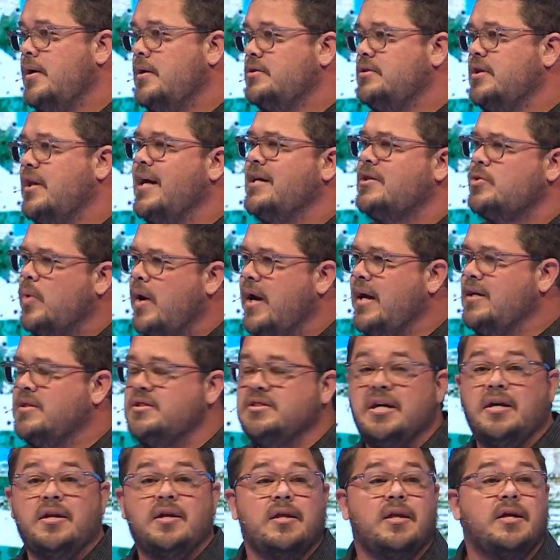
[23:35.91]
See, that's why he's
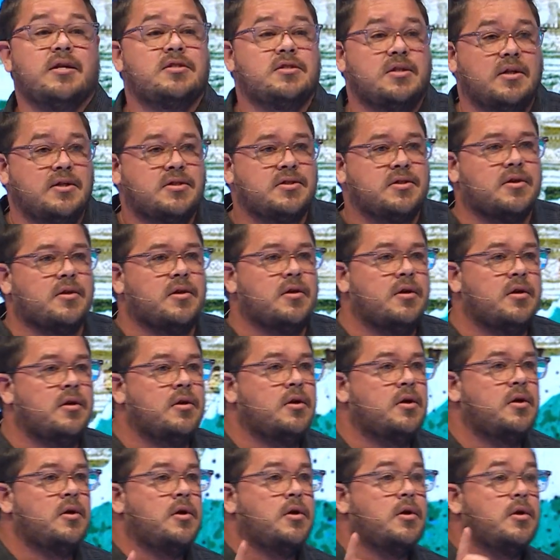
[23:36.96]
telling this, listen,
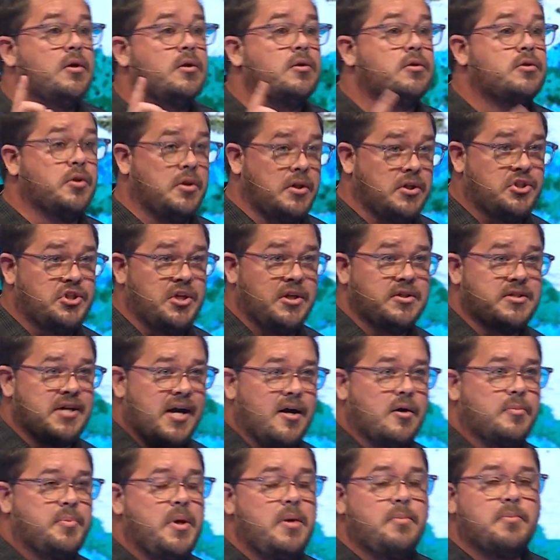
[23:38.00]
to the
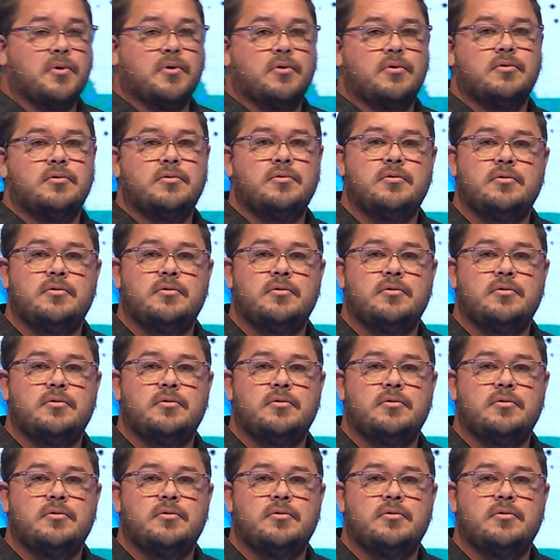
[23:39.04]
Gentile people.